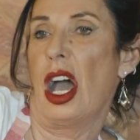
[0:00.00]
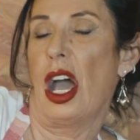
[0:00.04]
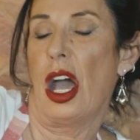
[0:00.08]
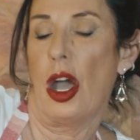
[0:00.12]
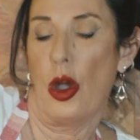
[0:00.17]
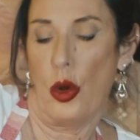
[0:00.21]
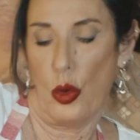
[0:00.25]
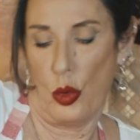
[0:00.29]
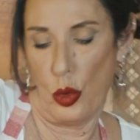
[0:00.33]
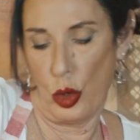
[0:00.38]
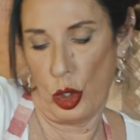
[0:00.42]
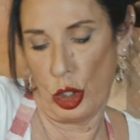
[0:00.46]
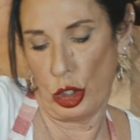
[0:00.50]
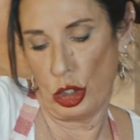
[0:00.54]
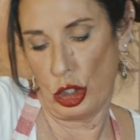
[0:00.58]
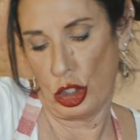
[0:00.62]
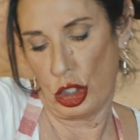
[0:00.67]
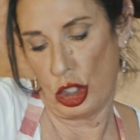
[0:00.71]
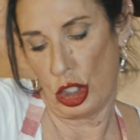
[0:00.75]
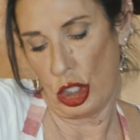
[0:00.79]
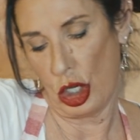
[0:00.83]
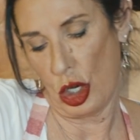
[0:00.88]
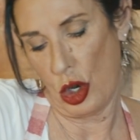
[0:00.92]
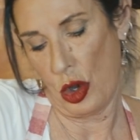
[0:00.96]
outward
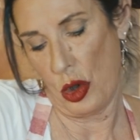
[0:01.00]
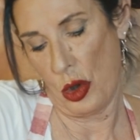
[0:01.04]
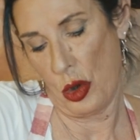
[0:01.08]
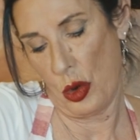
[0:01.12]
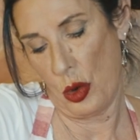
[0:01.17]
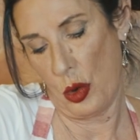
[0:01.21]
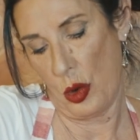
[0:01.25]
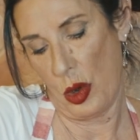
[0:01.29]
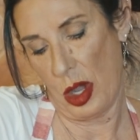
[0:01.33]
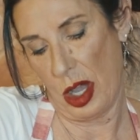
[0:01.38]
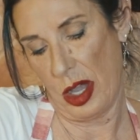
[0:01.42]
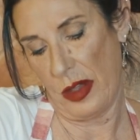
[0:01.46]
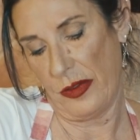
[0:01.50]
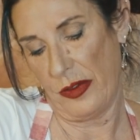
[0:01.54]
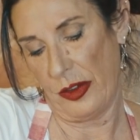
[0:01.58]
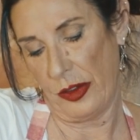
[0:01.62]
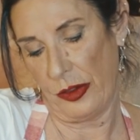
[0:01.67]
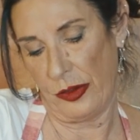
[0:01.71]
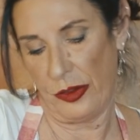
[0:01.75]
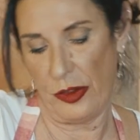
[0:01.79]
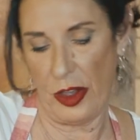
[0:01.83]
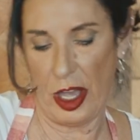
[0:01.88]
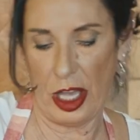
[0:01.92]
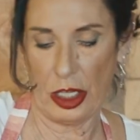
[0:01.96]
show of
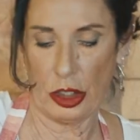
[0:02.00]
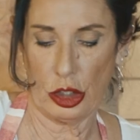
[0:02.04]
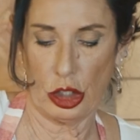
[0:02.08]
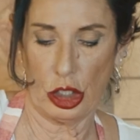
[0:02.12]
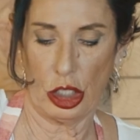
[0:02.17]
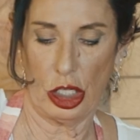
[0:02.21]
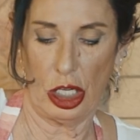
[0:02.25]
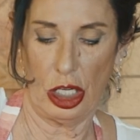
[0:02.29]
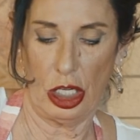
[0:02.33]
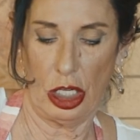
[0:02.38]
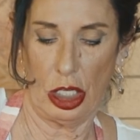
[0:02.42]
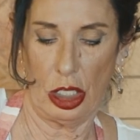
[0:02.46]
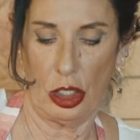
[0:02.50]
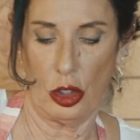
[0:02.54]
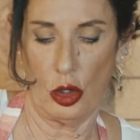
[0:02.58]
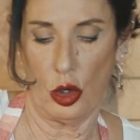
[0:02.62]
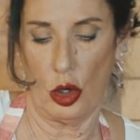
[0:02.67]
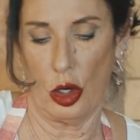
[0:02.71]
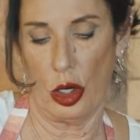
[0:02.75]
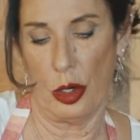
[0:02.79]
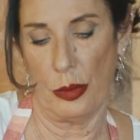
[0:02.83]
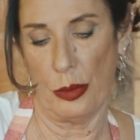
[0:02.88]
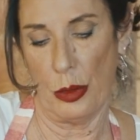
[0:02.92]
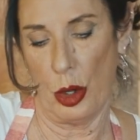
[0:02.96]
affection
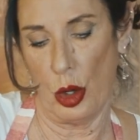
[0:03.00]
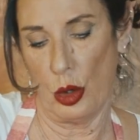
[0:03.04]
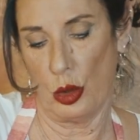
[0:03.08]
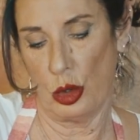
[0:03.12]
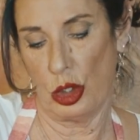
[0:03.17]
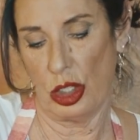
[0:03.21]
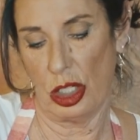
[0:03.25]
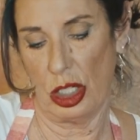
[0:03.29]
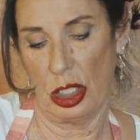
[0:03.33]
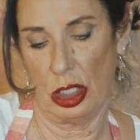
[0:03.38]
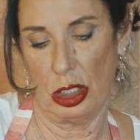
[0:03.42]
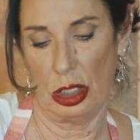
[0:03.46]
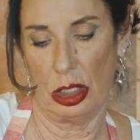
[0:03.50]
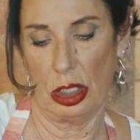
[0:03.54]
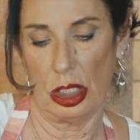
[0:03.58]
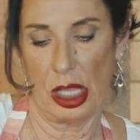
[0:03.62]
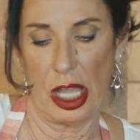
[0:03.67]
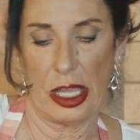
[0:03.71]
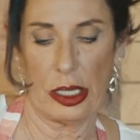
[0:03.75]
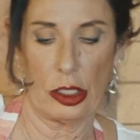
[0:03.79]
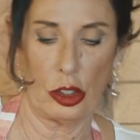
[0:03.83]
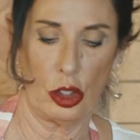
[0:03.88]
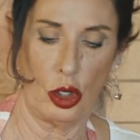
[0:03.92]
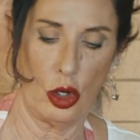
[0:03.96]
or emotion,
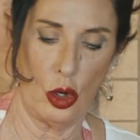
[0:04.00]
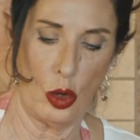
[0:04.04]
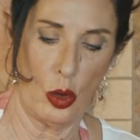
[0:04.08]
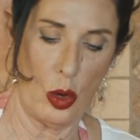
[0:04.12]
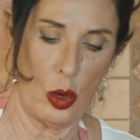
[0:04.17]
like no